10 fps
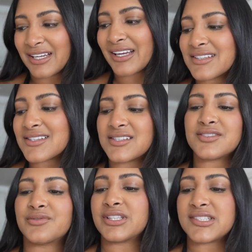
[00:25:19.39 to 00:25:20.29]
I guess that
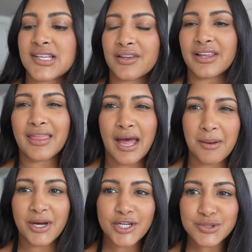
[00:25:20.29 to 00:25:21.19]
doesn't really sound like that
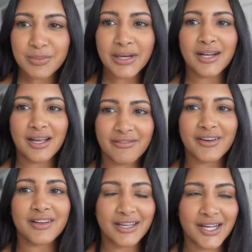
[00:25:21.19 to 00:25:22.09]
much, but I
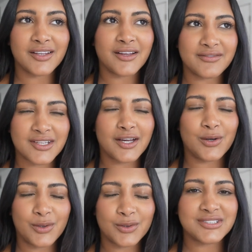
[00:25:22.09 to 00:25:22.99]
felt like I lived like a
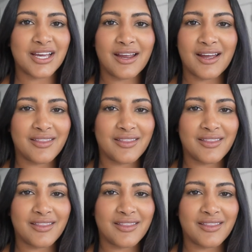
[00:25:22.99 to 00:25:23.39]
whole day.